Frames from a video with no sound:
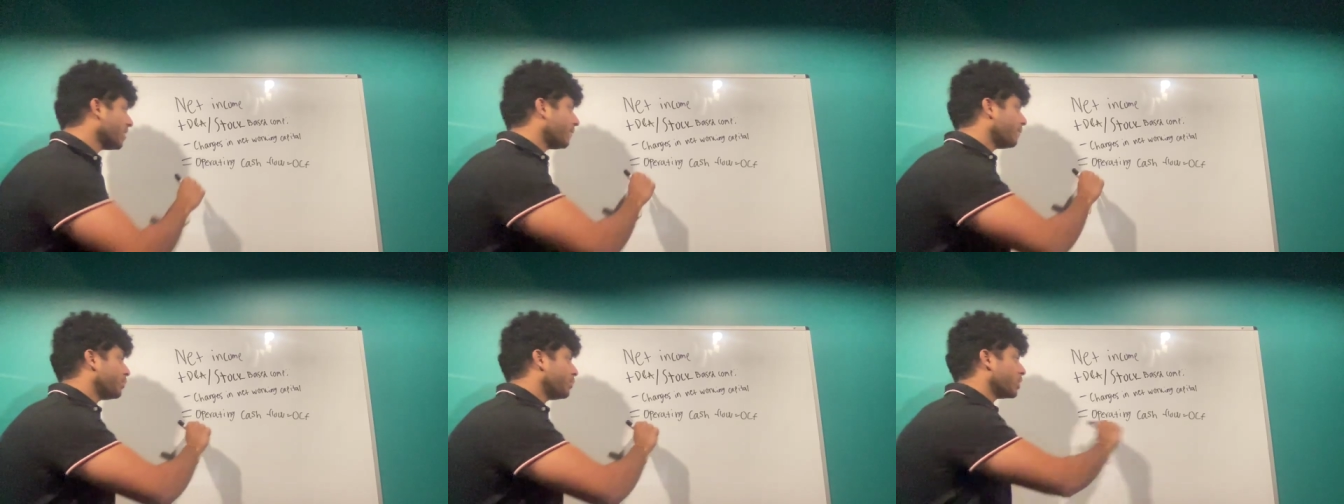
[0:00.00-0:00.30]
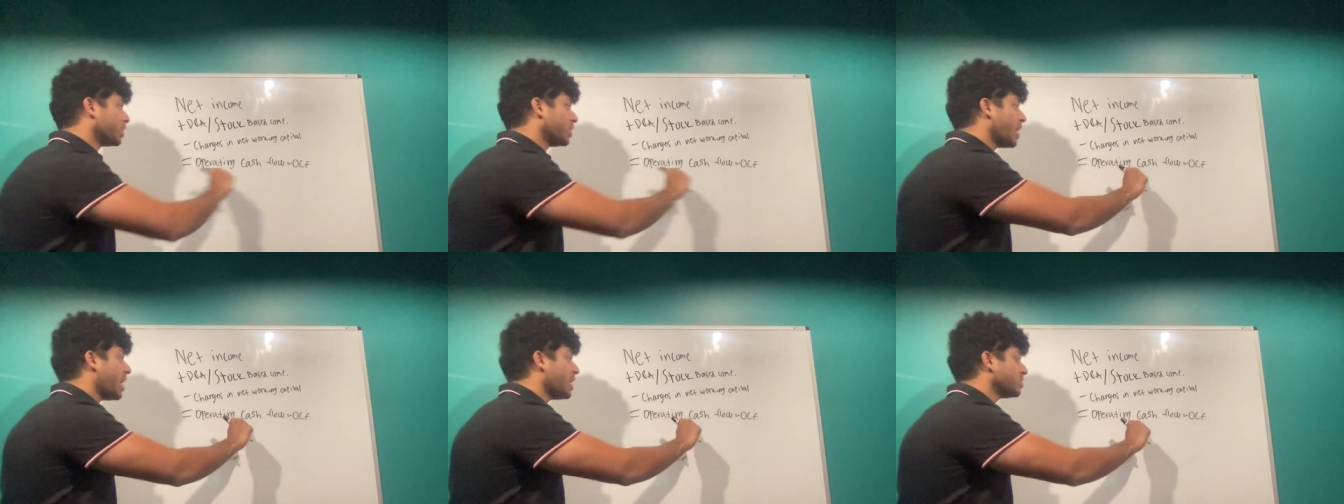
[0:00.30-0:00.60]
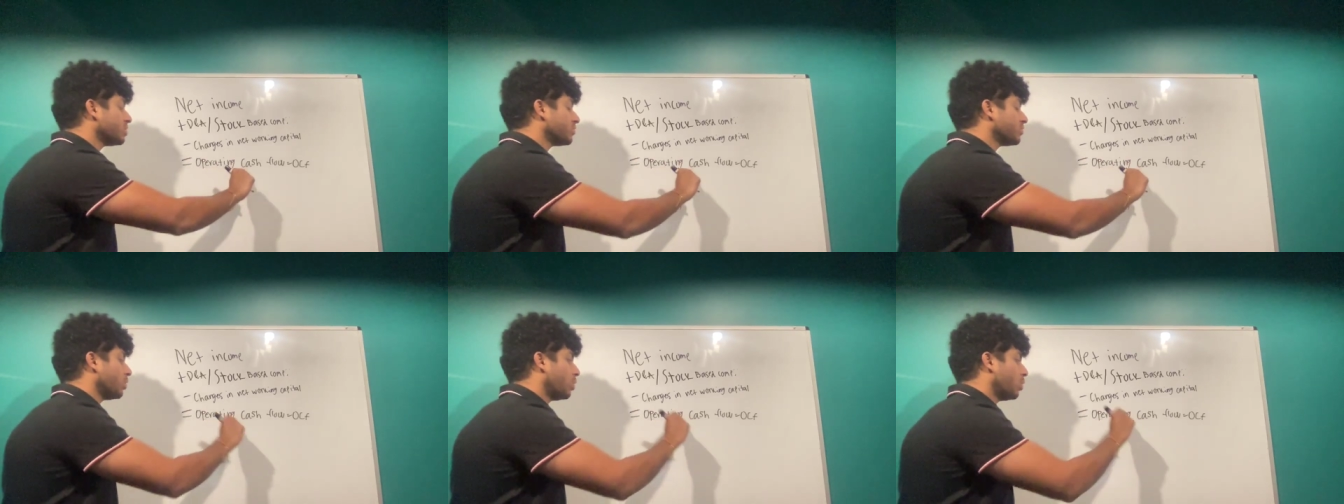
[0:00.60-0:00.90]
the cash
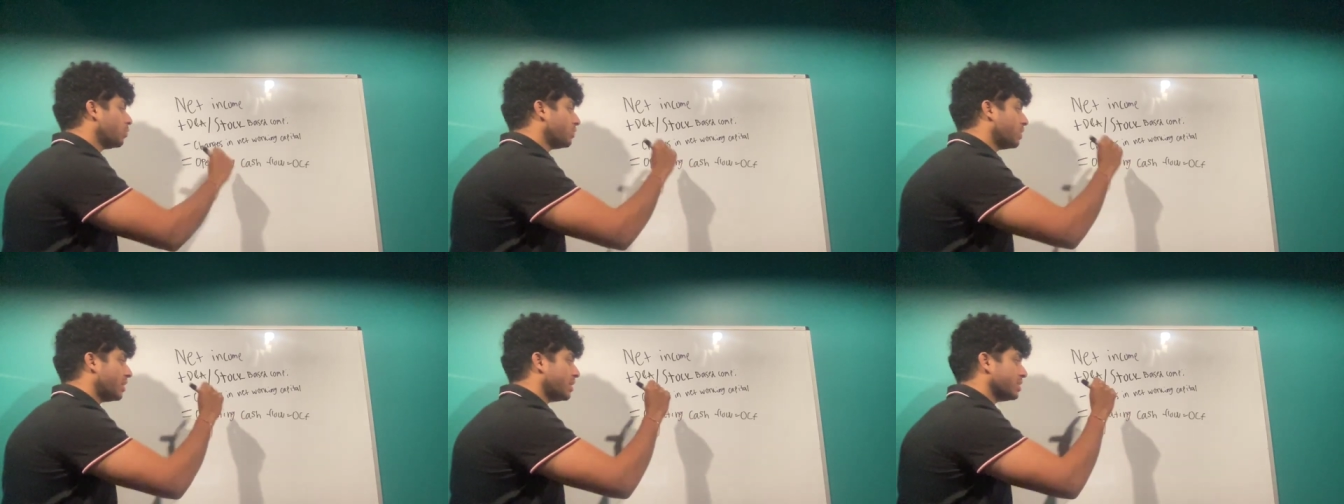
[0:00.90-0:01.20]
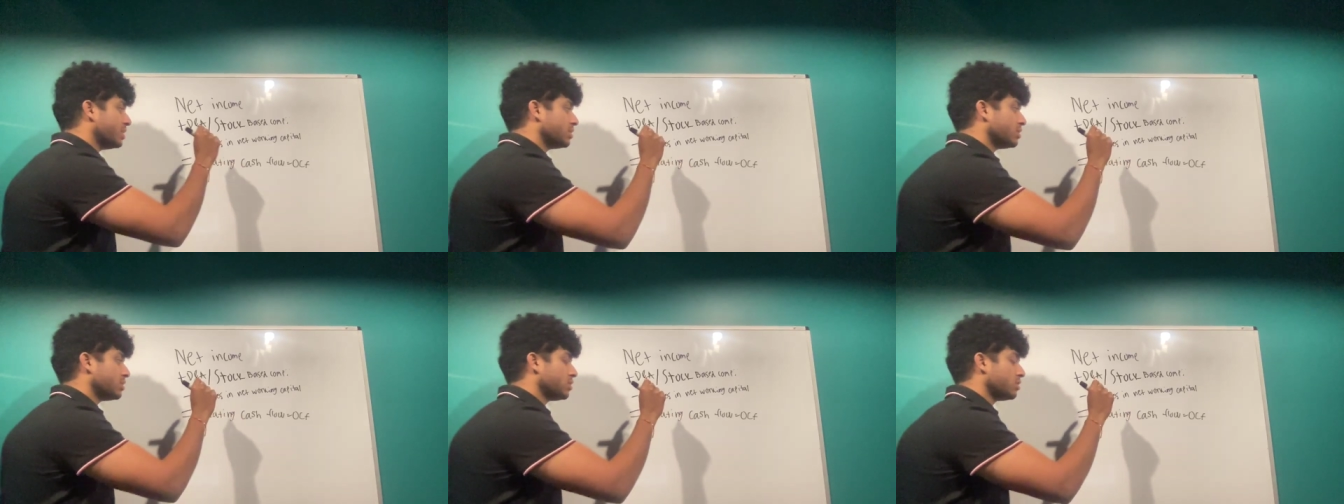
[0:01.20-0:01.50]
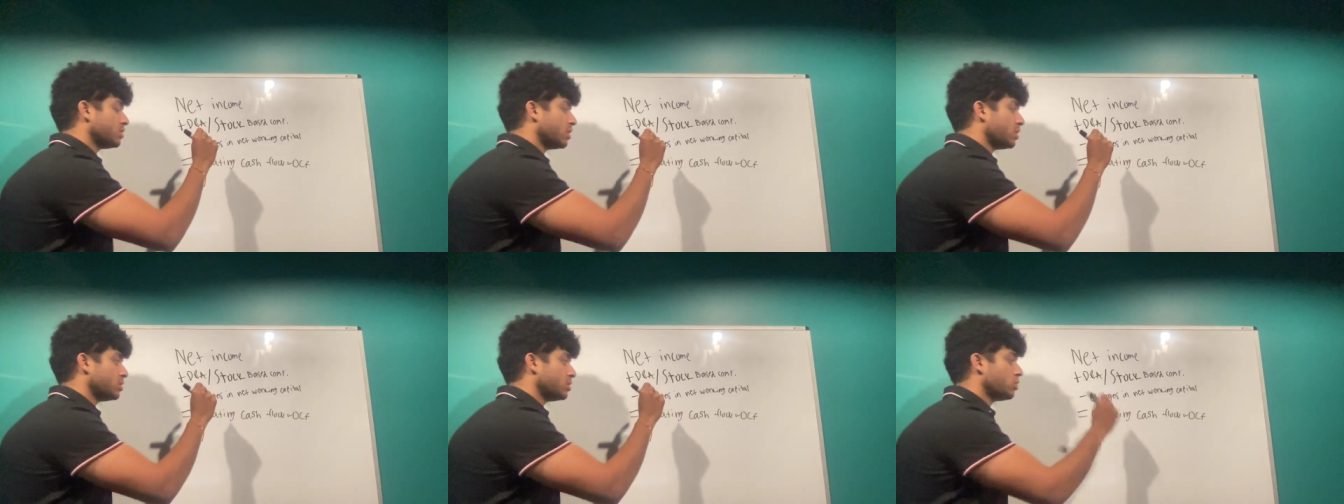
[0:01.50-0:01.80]
flow that
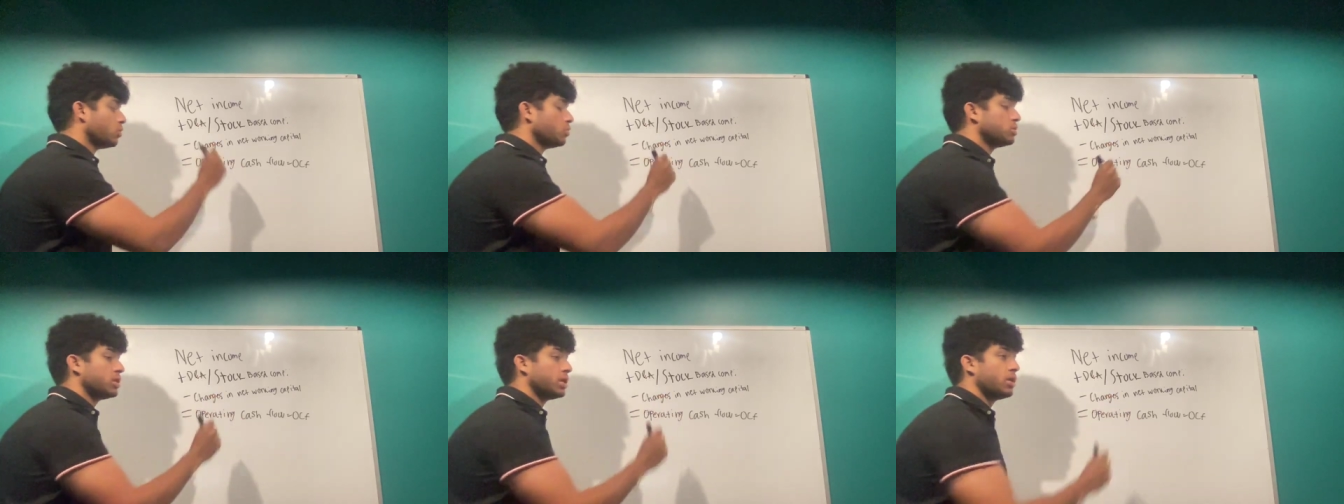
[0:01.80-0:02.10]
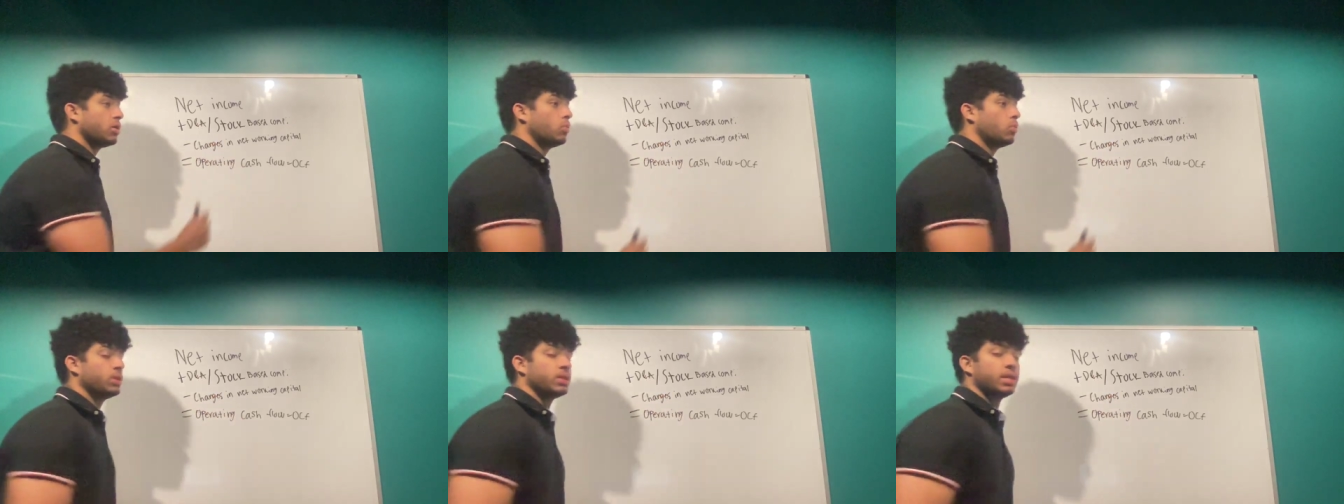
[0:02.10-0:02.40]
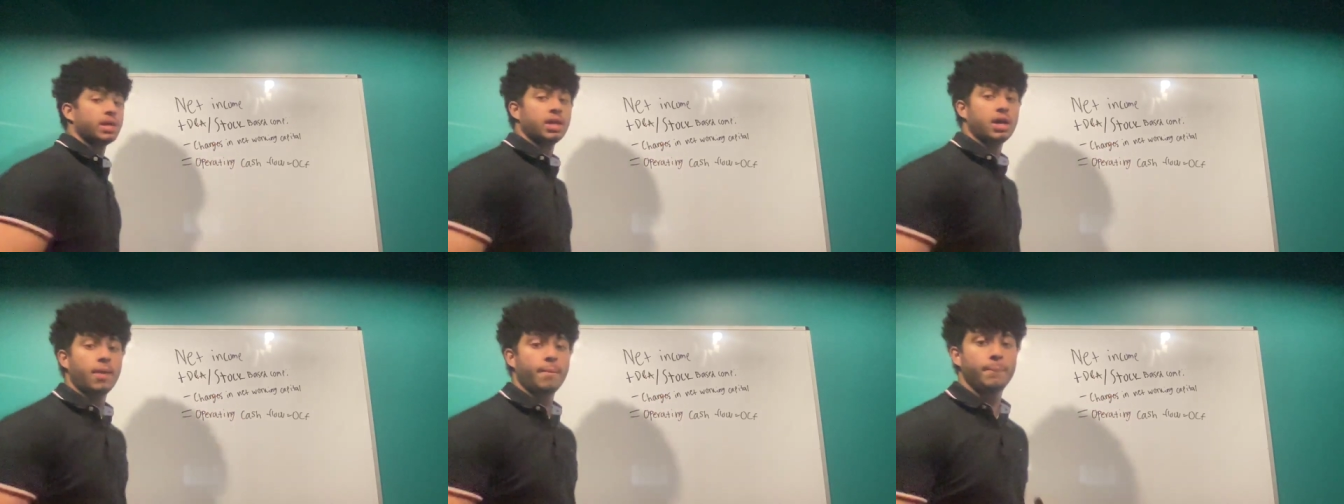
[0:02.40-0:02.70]
is associated with a
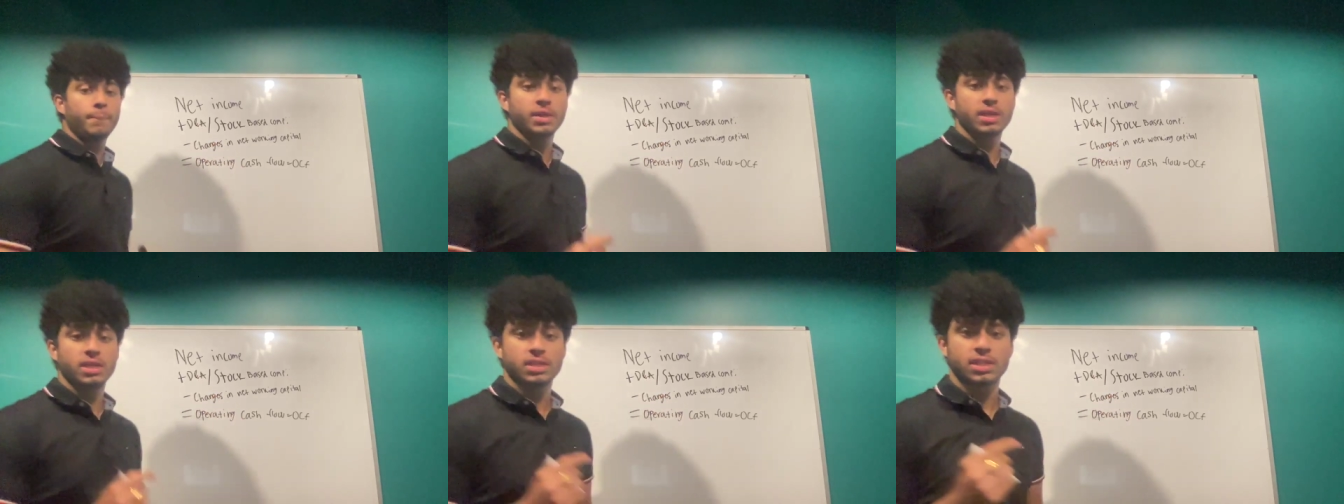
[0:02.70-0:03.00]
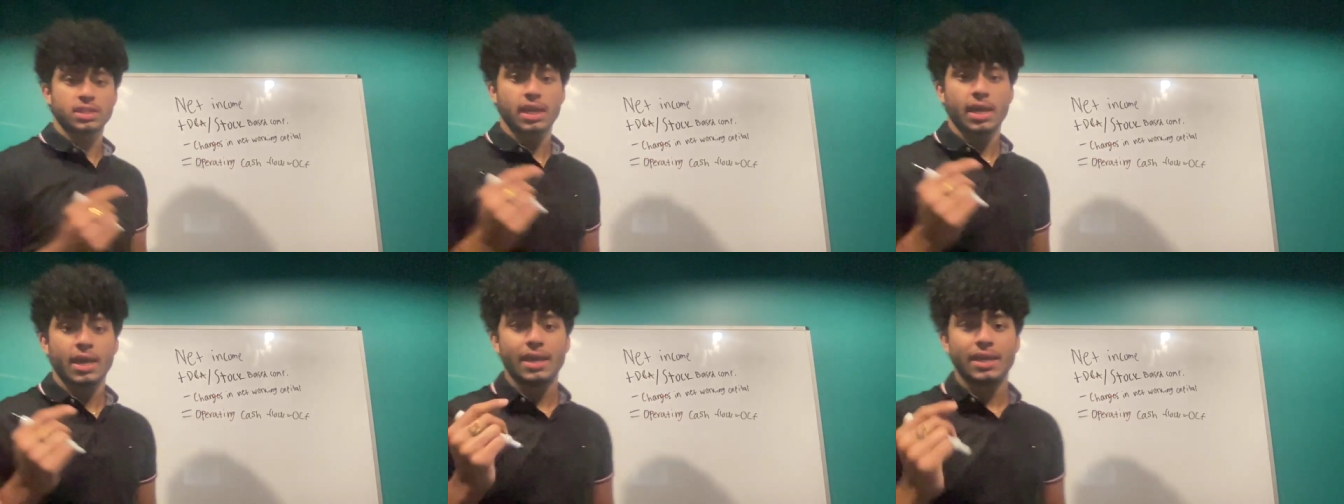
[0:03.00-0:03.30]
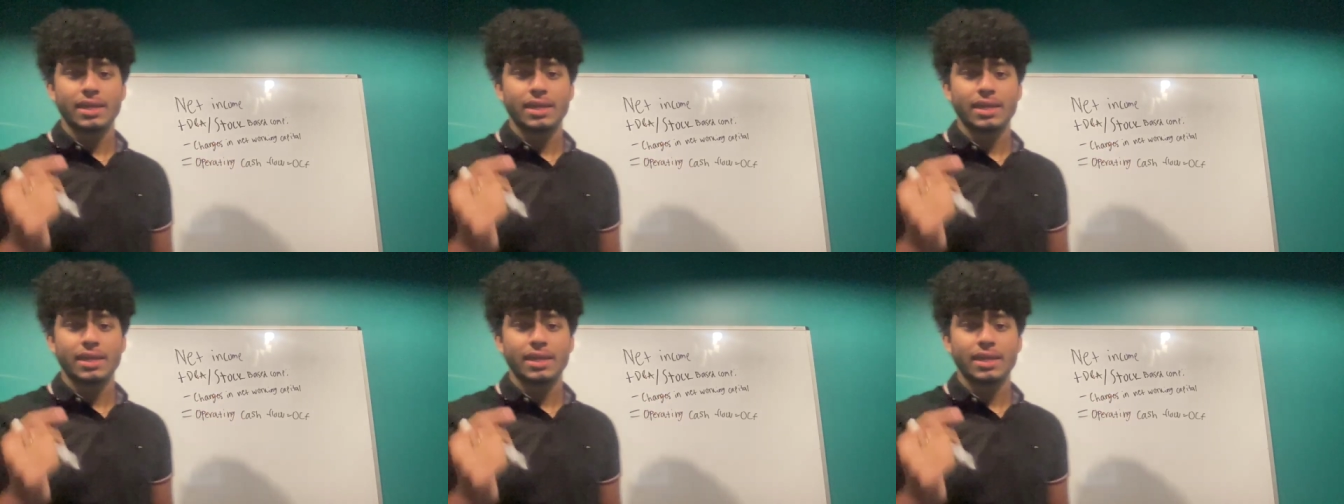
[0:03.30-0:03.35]
company's